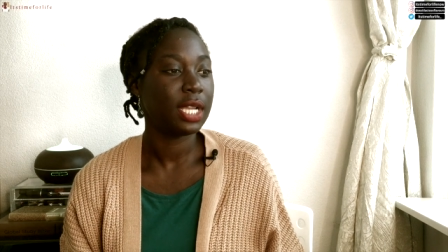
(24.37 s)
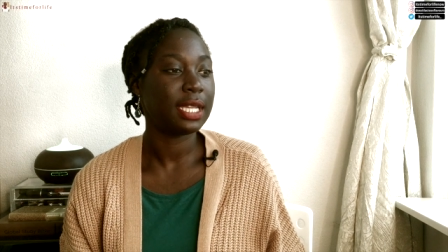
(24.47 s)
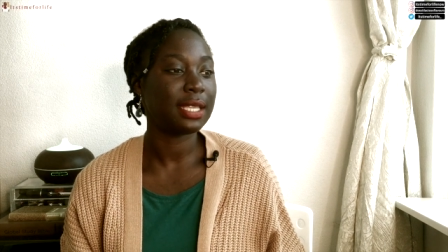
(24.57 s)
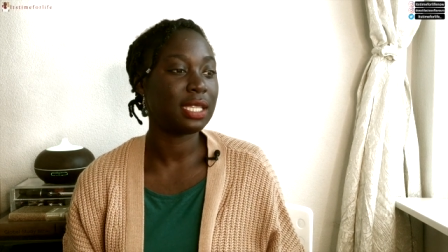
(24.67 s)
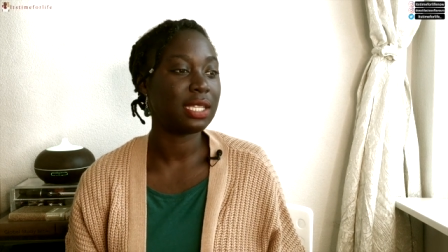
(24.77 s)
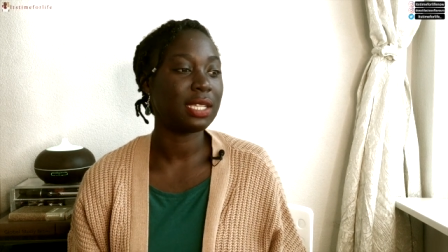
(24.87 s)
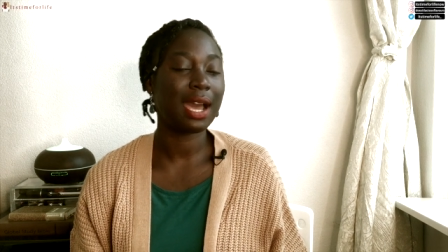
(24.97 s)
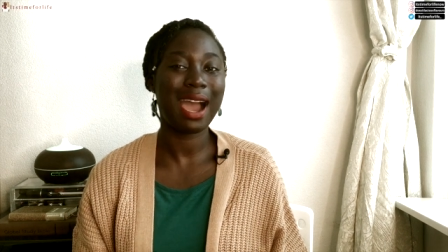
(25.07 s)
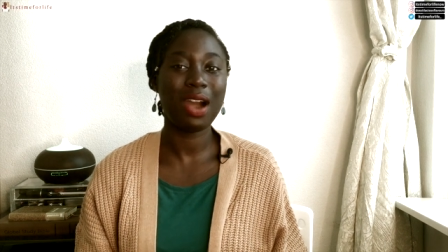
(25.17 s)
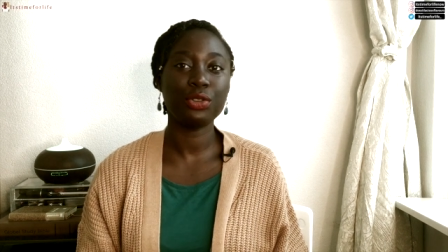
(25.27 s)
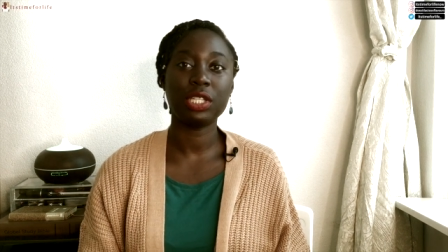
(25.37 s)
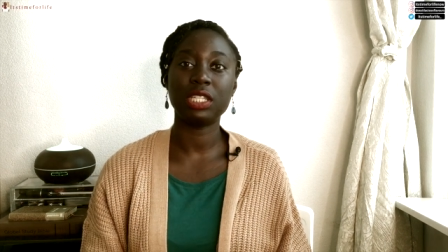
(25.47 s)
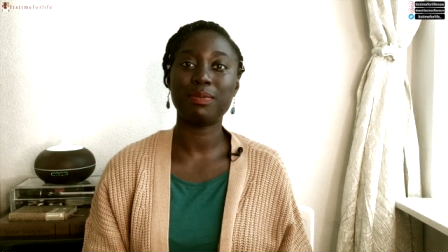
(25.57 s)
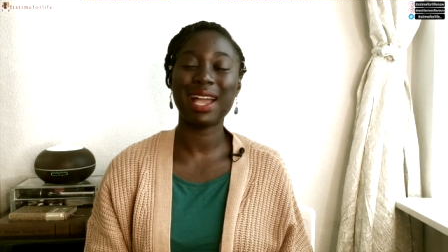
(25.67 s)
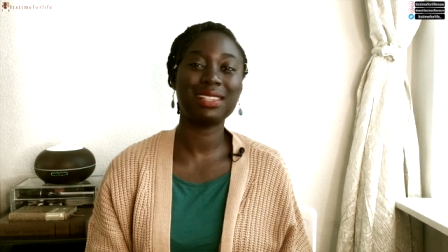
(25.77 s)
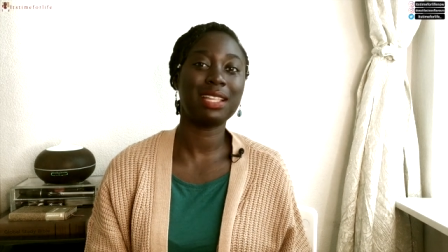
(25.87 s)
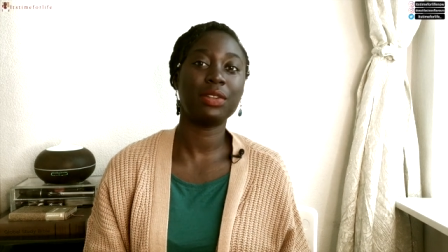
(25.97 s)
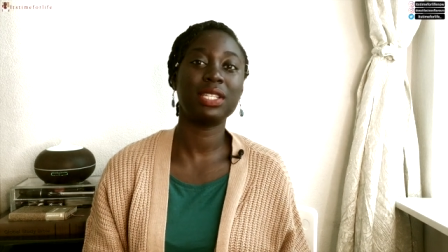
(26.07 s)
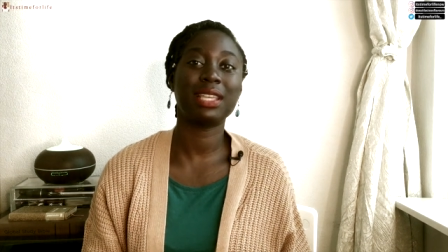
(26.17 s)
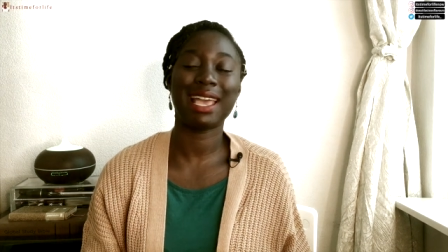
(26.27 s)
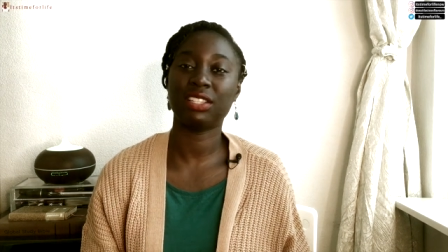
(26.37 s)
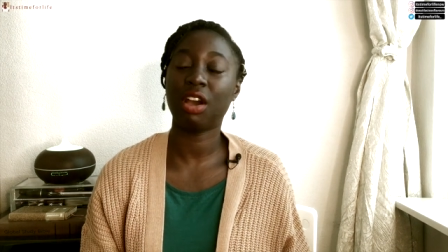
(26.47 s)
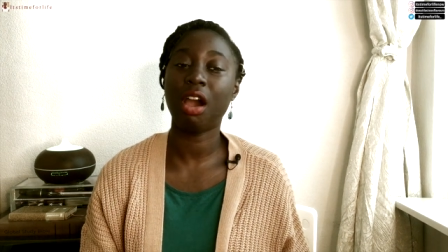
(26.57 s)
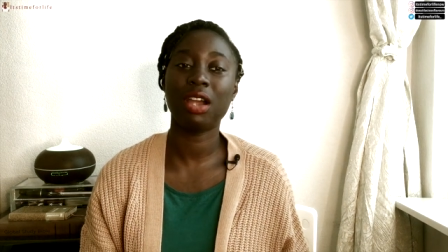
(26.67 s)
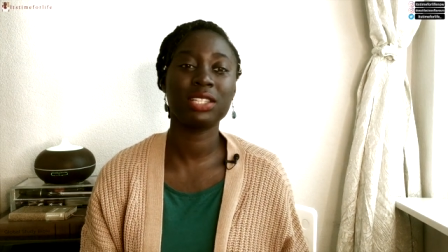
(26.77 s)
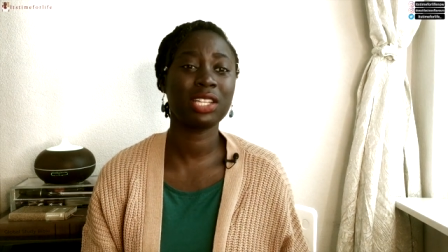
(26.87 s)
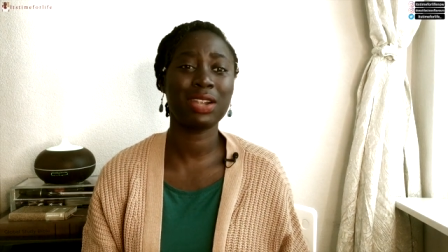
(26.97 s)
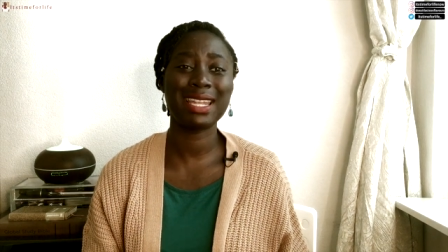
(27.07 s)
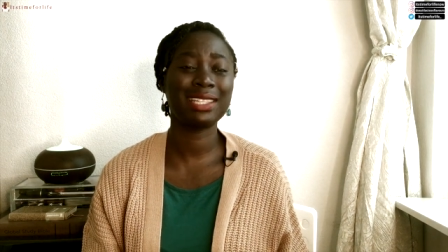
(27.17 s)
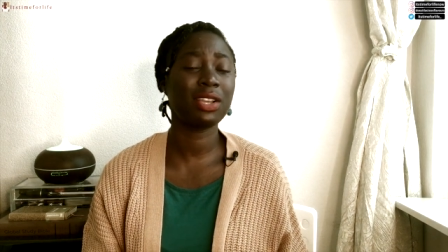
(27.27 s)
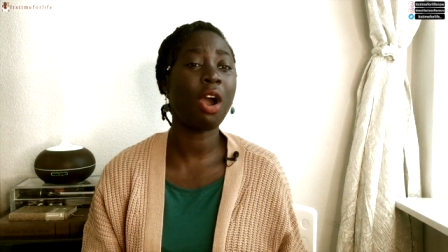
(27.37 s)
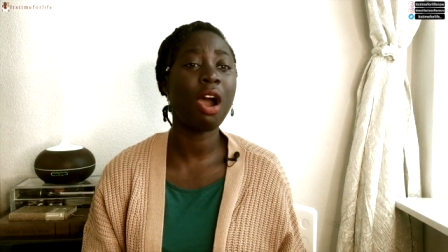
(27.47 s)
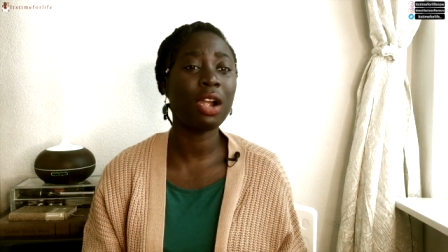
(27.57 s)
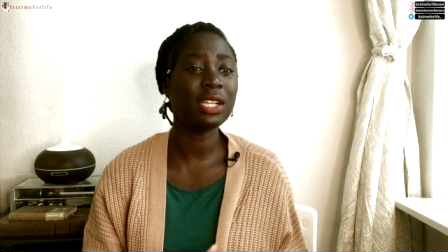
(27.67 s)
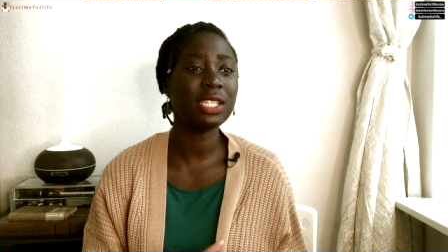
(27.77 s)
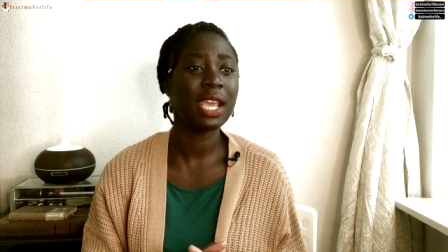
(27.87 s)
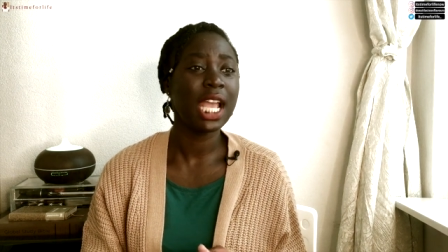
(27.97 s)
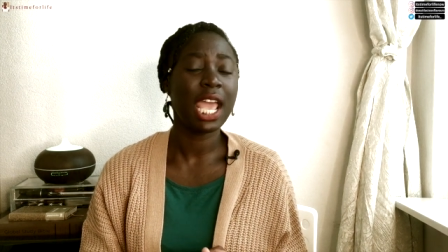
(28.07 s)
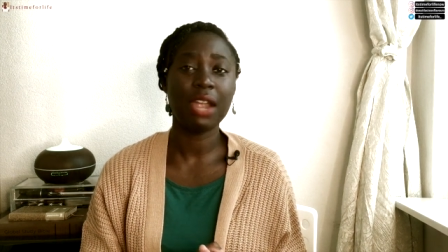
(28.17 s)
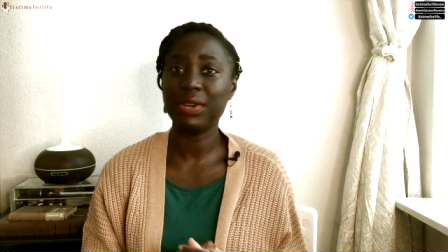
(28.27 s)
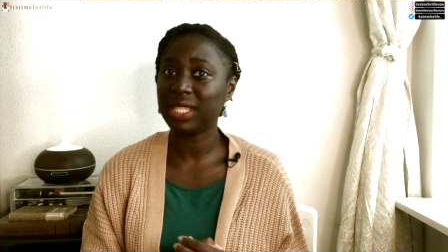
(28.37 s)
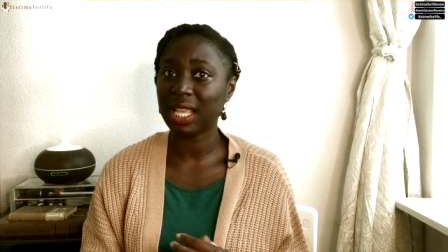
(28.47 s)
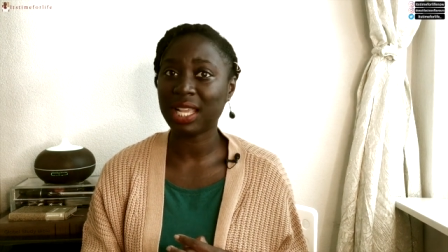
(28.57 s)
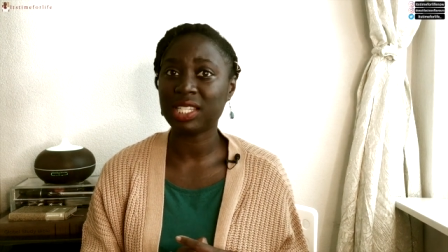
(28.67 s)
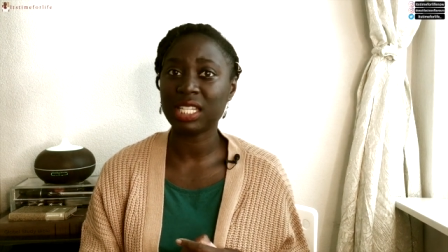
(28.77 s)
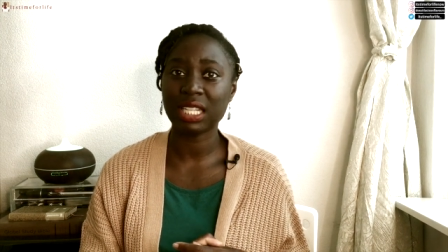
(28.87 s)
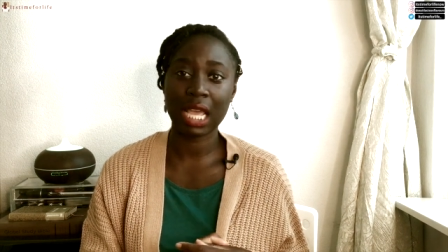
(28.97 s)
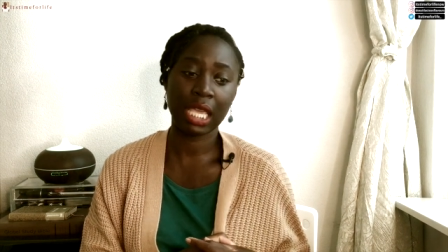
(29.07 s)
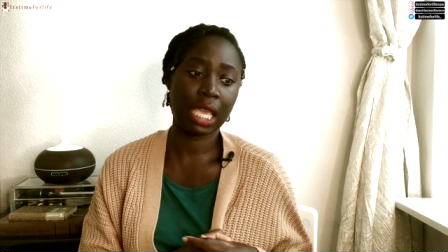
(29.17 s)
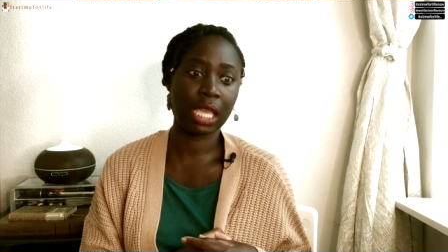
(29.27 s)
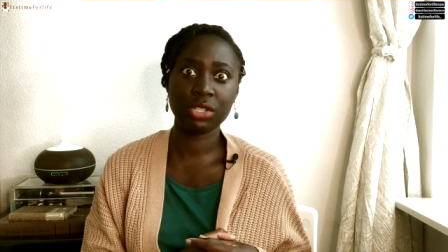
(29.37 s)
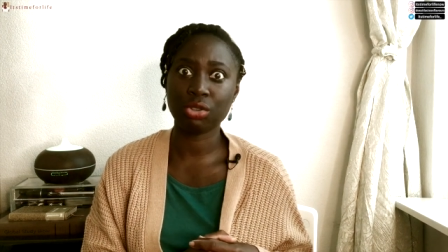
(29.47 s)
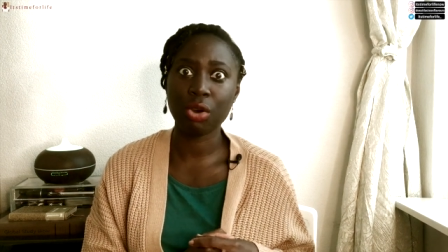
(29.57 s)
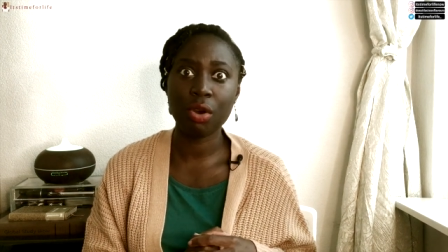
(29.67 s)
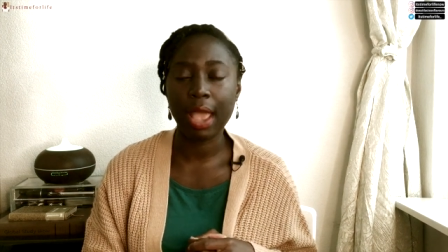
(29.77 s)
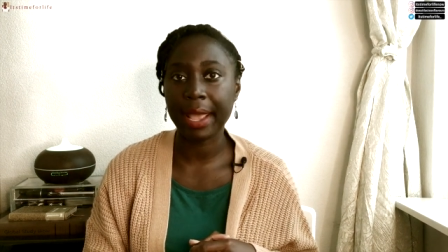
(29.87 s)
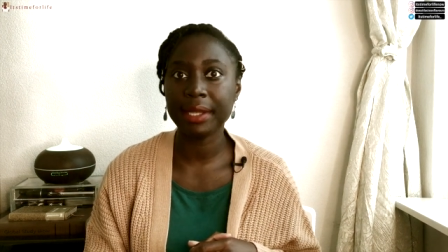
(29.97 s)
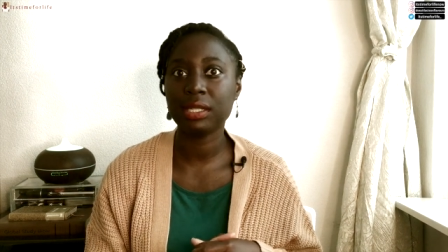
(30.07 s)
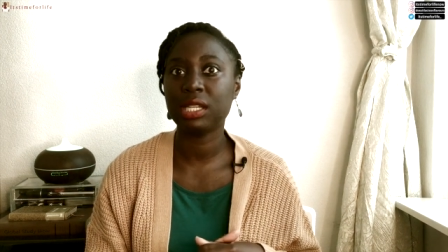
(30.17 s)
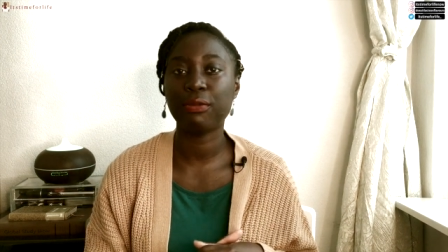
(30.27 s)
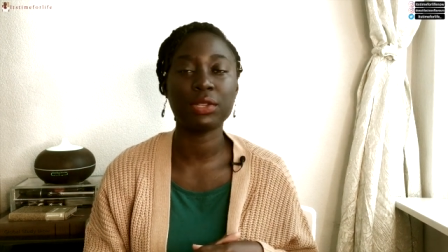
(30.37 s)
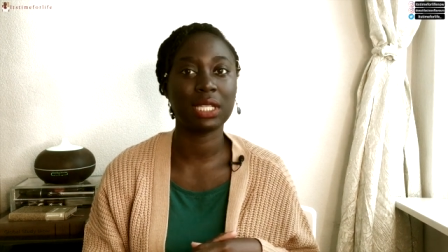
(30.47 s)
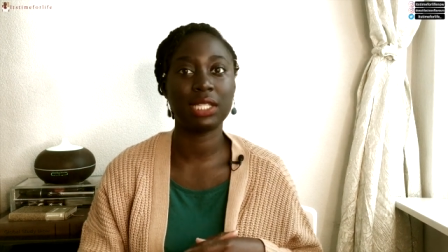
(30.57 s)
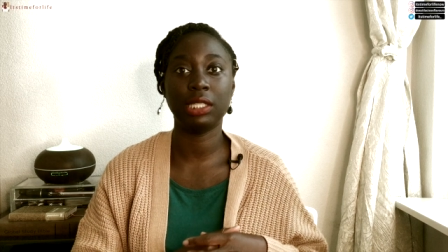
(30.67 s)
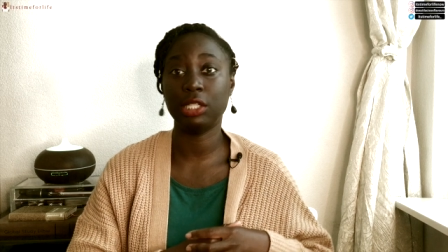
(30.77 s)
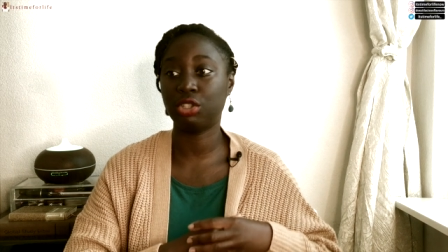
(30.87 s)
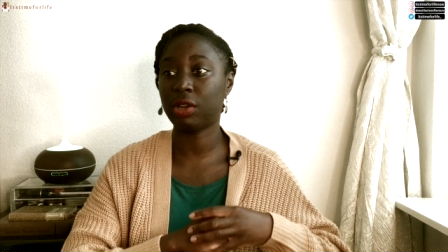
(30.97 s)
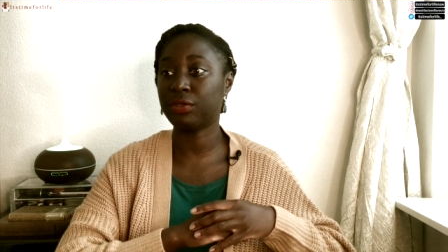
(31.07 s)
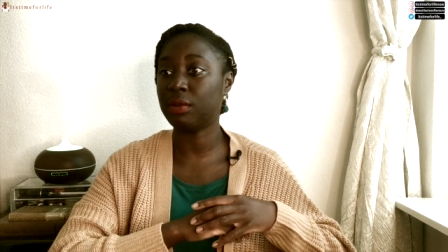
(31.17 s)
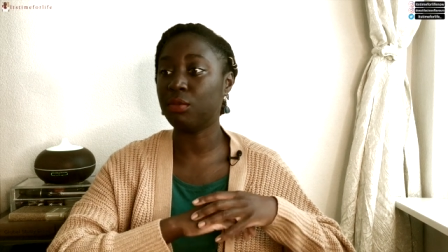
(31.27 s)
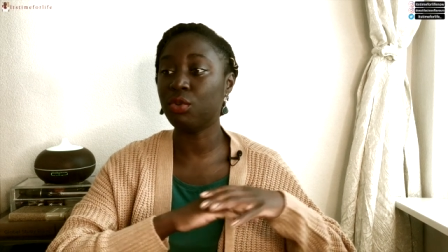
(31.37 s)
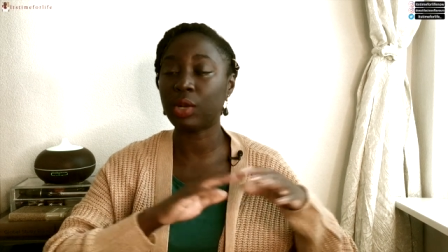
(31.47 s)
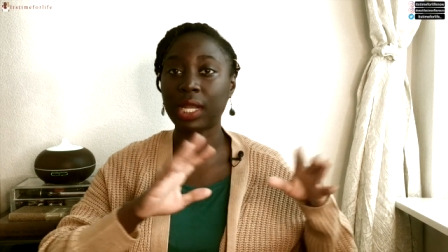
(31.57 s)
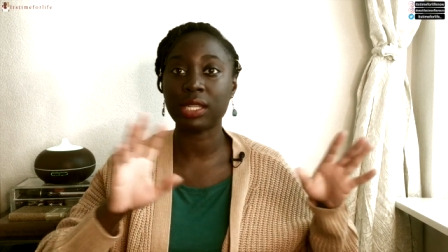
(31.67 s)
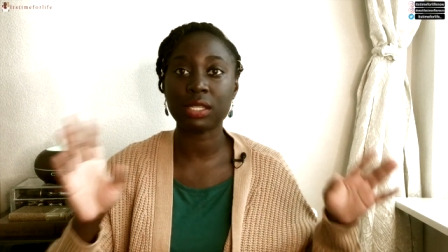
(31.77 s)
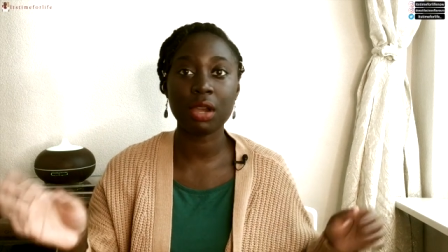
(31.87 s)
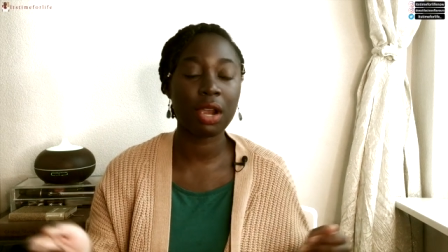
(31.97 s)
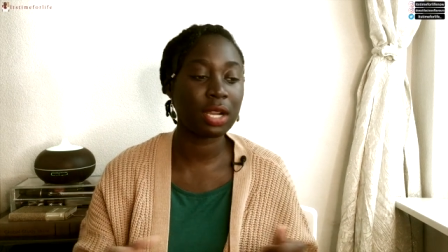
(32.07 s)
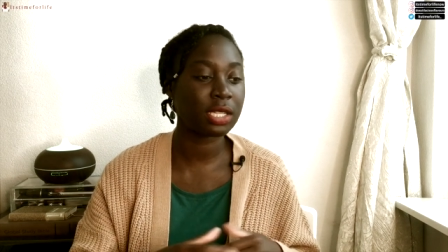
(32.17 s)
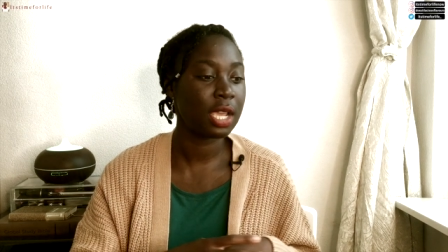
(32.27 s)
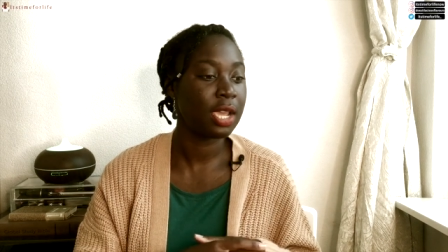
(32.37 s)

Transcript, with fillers: Destinie's in the house. She's maxing out this guy's cards, credit cards, everything, and she's like, yeah. So and she feels like she deserves the moon and the stars.